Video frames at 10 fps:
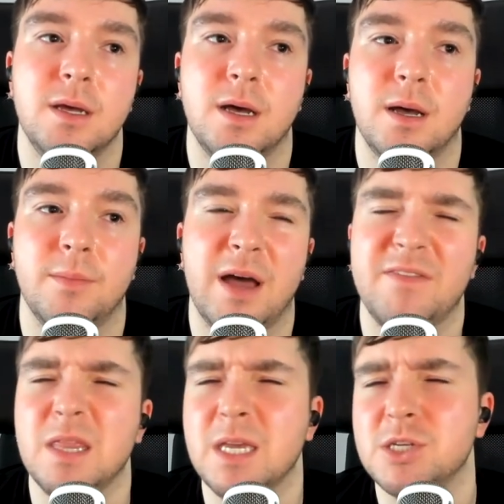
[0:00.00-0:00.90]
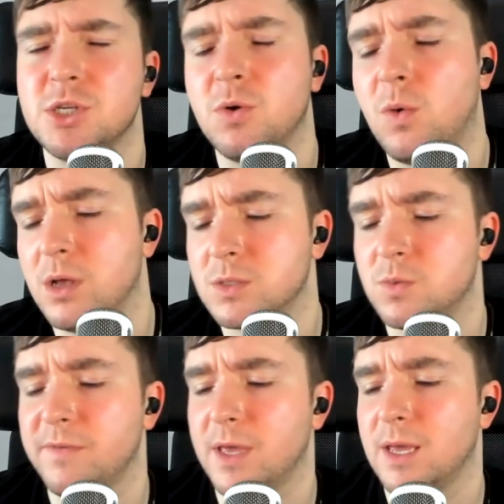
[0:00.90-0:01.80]
Um, I think the issue was
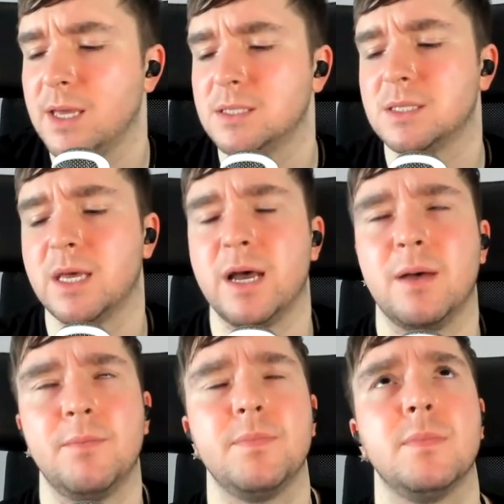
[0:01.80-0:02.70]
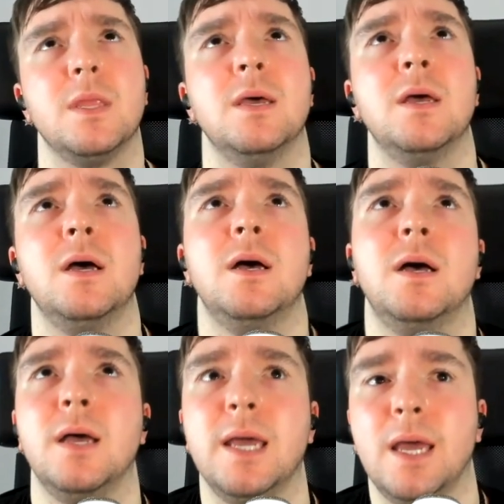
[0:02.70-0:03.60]
with it is that
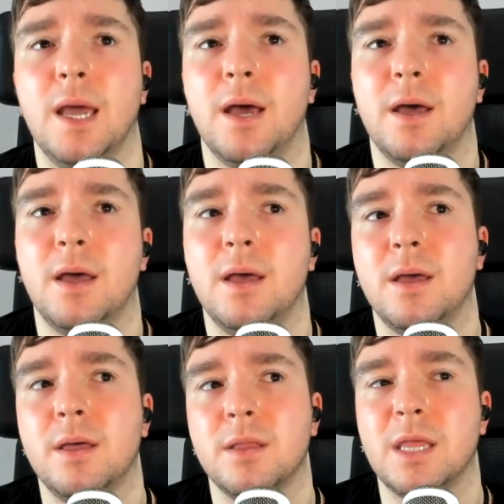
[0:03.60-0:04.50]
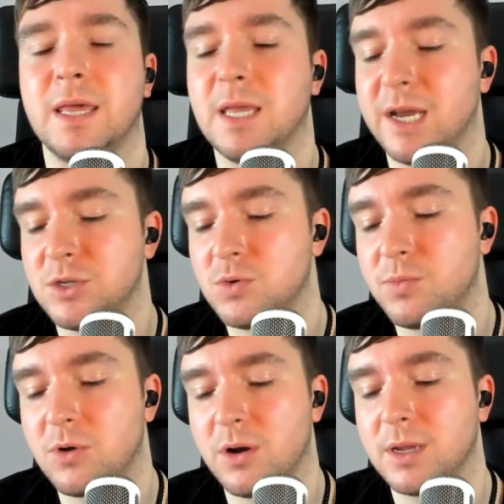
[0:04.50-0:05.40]
uh, the the actual
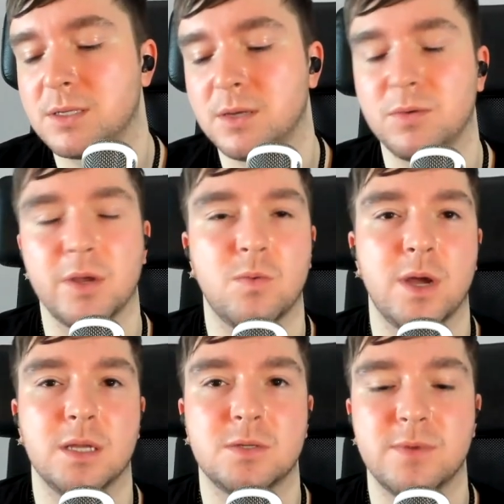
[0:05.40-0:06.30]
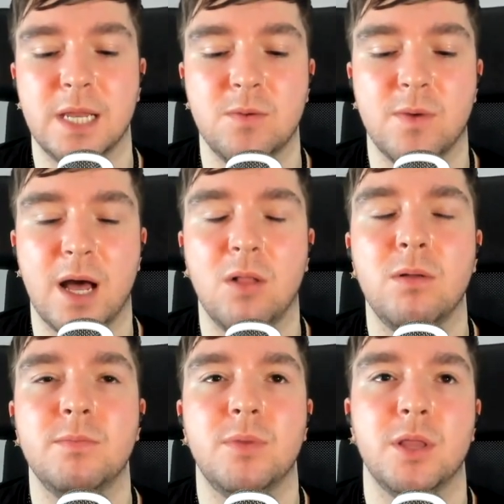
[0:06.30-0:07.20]
product it, it, worked really
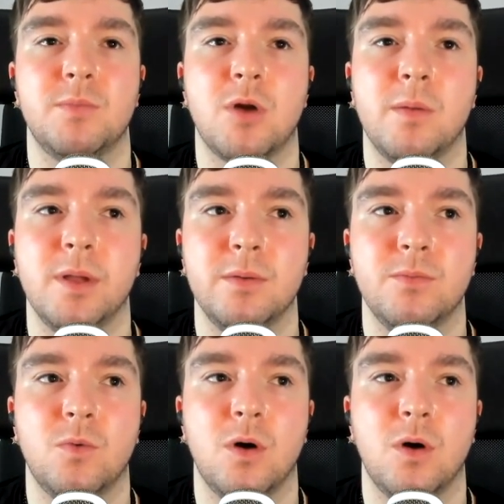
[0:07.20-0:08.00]
well, but the problem